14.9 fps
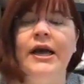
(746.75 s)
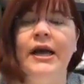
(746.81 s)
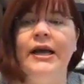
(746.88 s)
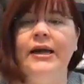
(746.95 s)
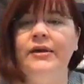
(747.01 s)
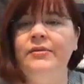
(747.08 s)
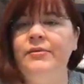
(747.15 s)

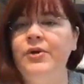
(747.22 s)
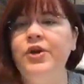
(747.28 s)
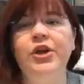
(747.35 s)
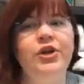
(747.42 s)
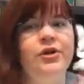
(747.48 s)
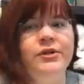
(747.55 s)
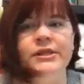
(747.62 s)
and you
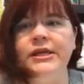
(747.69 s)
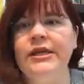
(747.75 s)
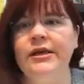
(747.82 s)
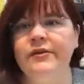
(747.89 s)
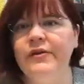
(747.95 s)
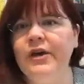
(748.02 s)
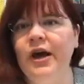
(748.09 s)
can use
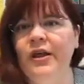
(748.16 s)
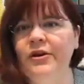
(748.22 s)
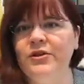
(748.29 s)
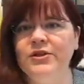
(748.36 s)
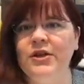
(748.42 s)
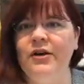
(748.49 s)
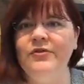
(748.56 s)
any of the
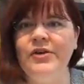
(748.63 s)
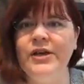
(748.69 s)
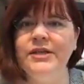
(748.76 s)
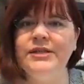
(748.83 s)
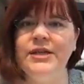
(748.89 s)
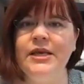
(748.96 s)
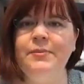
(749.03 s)
colors,
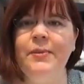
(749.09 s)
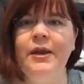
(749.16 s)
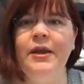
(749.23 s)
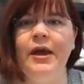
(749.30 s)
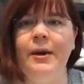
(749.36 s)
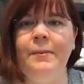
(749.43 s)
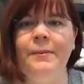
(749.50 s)
obviously,
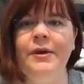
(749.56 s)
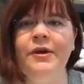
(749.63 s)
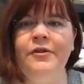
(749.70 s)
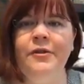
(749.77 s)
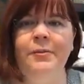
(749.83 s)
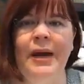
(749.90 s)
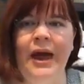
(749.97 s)
but um,
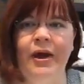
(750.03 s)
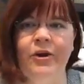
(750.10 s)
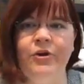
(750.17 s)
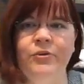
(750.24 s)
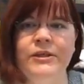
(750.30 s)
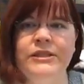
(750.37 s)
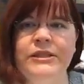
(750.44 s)
the
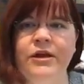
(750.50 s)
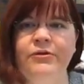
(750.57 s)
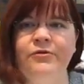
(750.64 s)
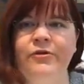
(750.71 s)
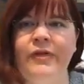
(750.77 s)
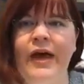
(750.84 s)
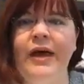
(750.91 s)
pattern was done
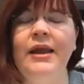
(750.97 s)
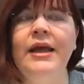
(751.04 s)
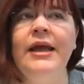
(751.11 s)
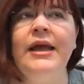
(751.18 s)
for that.